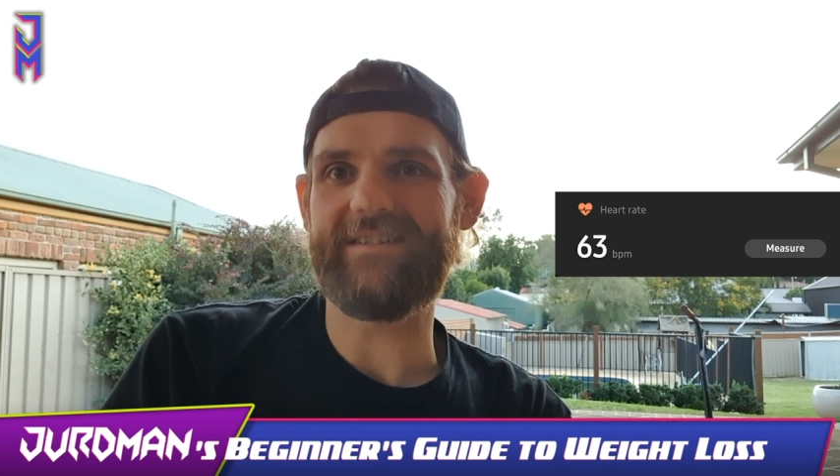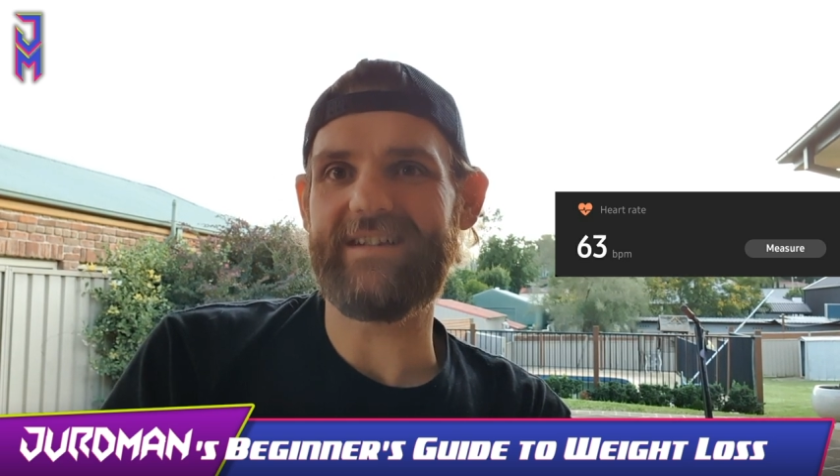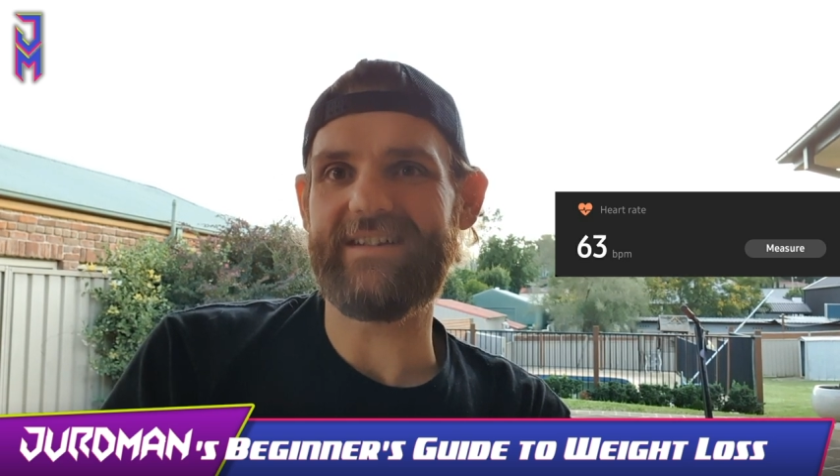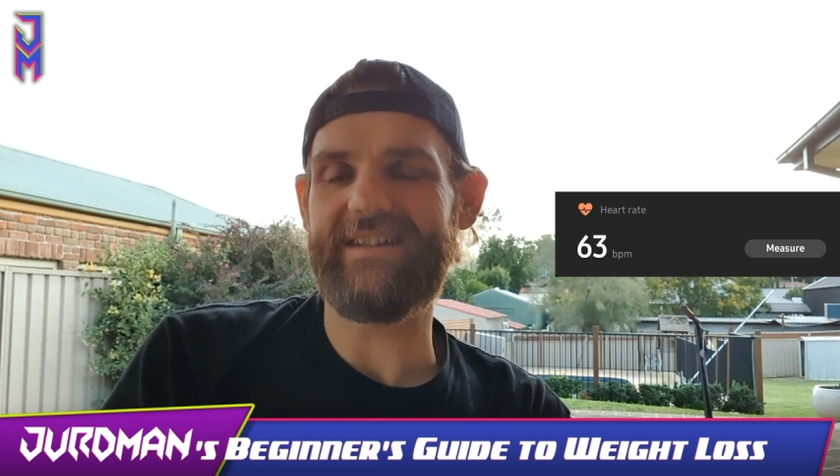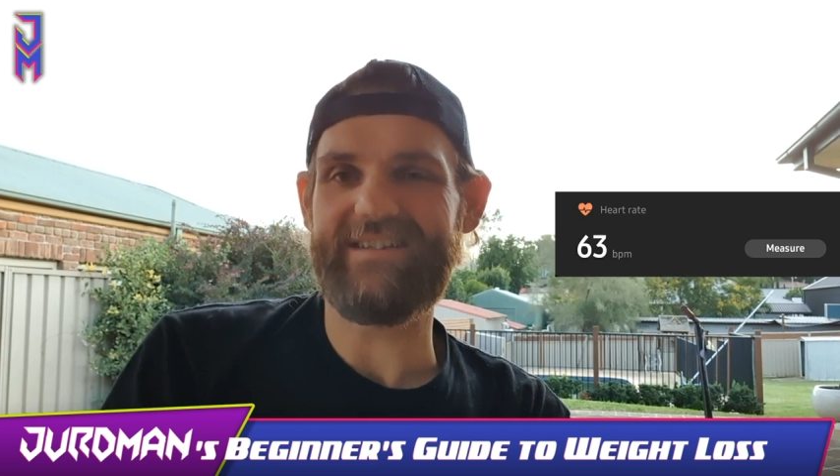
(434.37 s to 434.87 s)

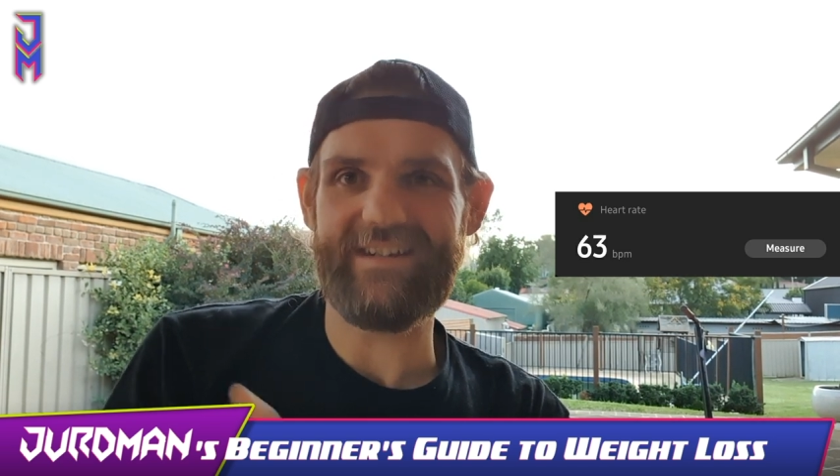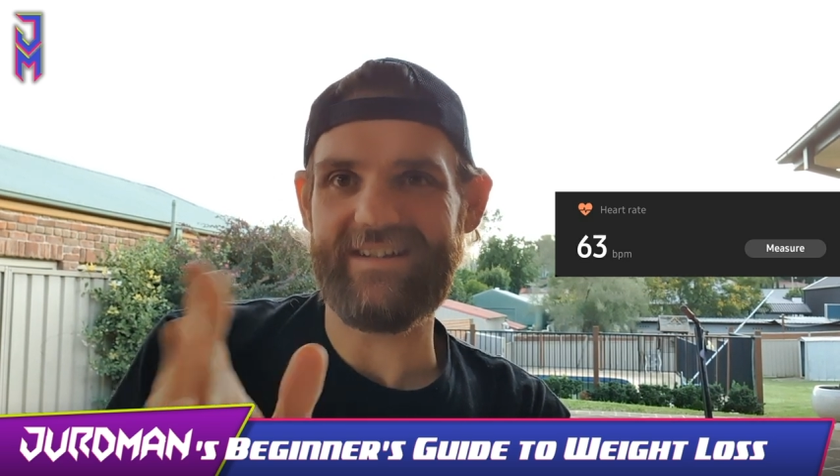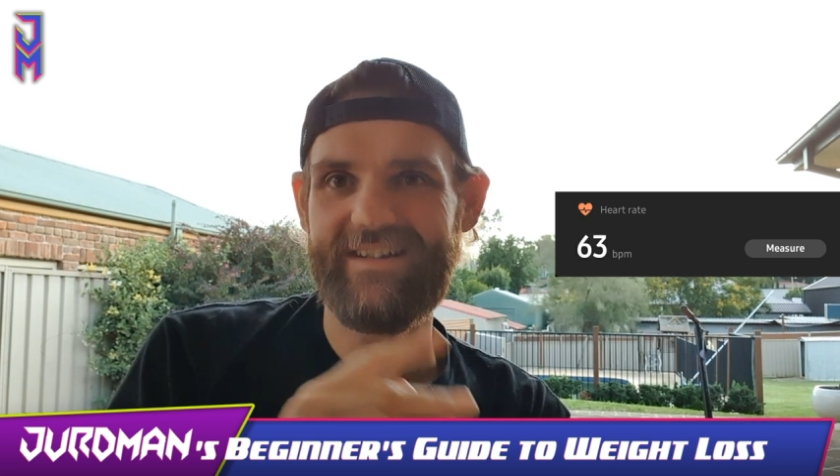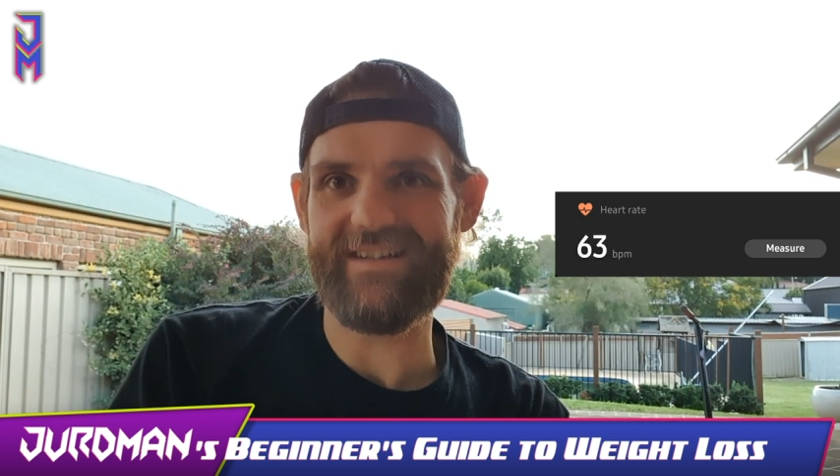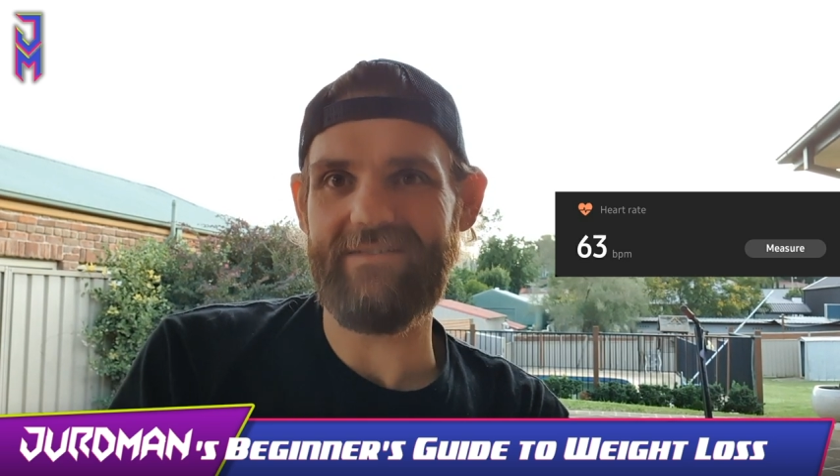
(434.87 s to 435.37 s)
60
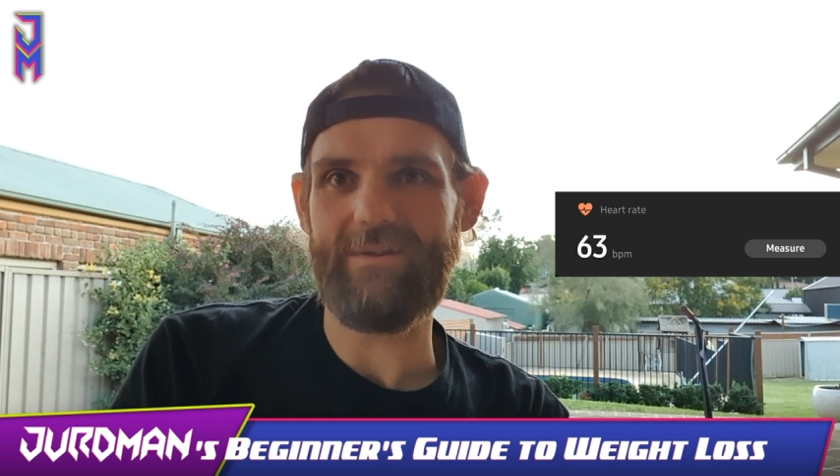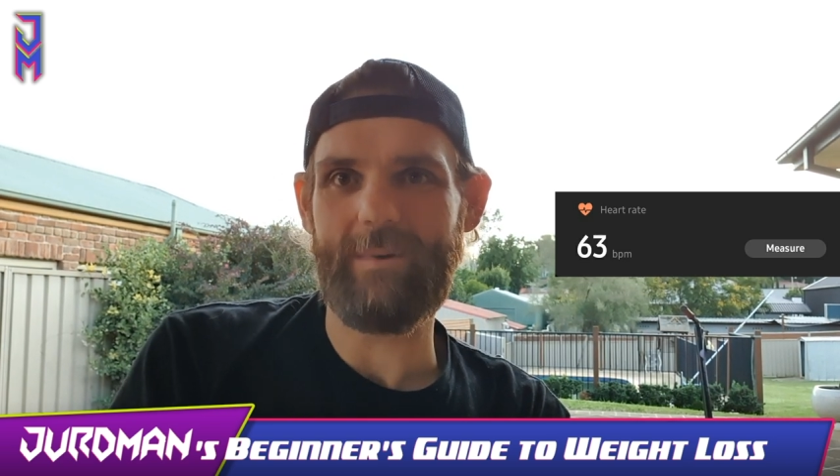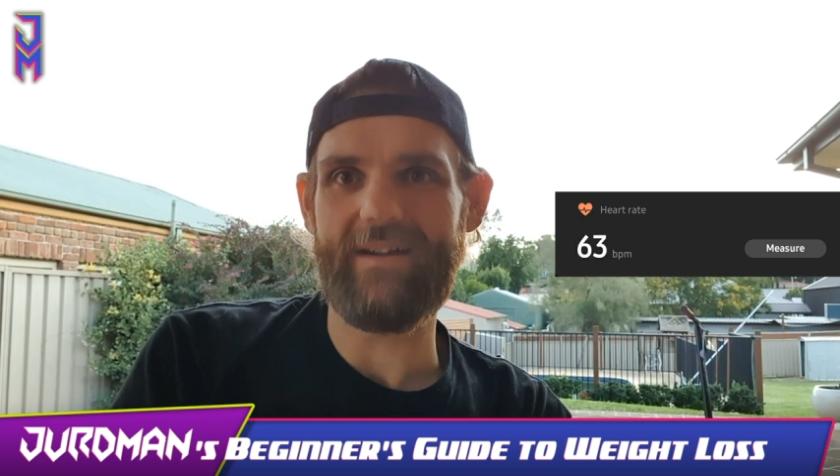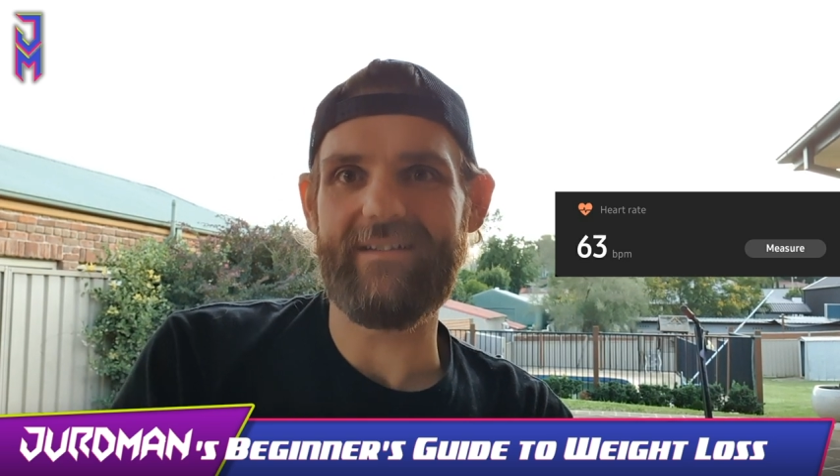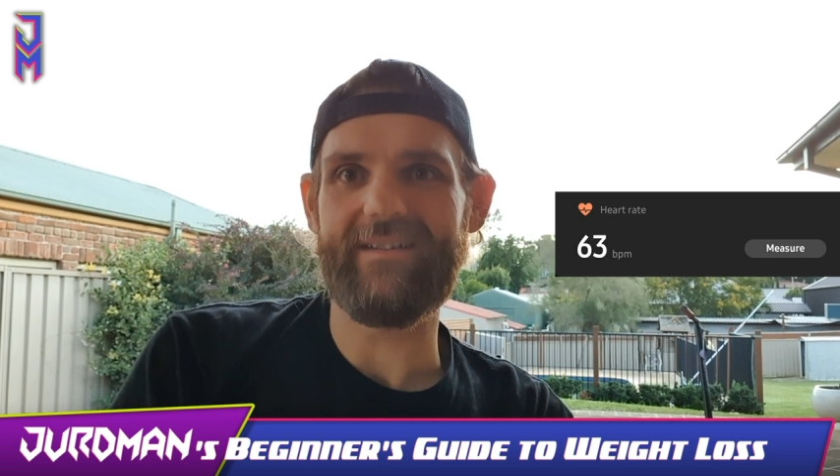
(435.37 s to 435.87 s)
to 70 beats,